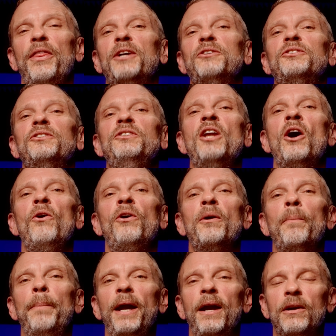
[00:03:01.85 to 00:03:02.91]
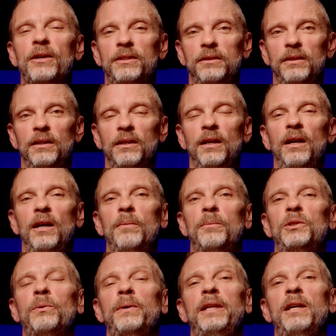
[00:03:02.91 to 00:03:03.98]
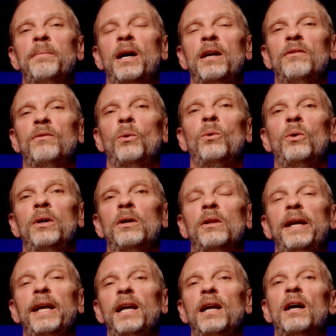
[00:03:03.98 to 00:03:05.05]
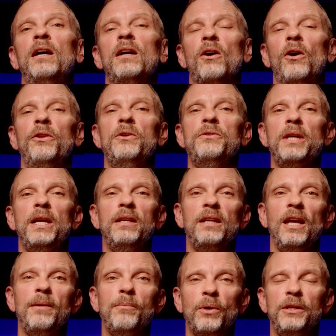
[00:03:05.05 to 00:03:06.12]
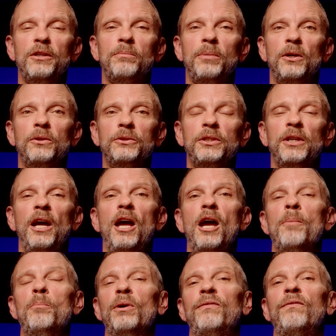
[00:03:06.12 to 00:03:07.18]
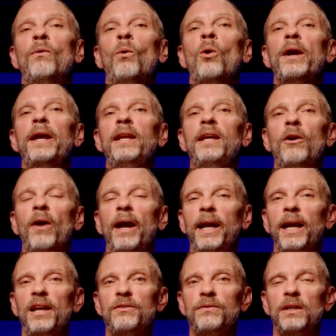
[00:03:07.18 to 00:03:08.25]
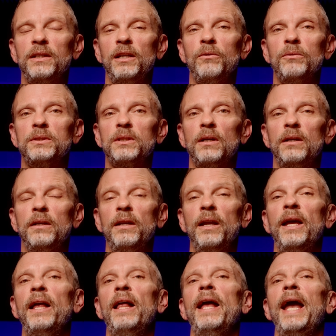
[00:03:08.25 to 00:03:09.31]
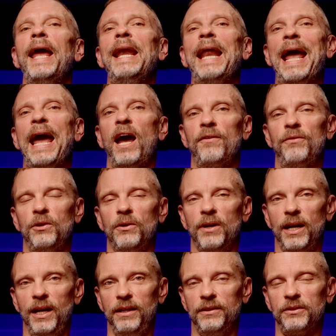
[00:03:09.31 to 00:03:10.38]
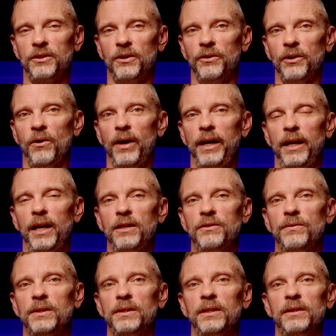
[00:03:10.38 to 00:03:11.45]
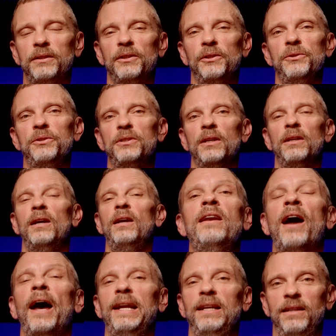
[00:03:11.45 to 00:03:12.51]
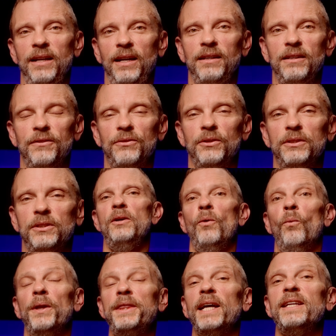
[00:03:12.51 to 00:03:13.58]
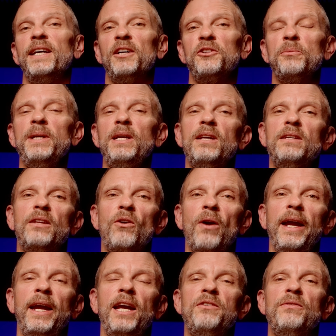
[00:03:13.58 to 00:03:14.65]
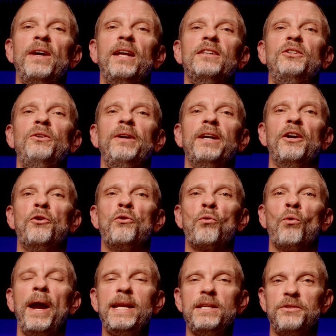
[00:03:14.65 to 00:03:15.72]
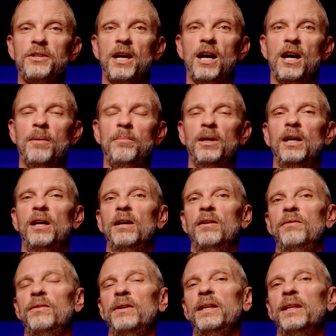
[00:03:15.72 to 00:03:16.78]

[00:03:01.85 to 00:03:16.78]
There's no comparison between the amount of oil and gunk on those intake breather bolts before any crankcase venting was done and after I installed a crankcase venting solution. Night and day difference. What that tells me is the crankcase vent is doing a great job of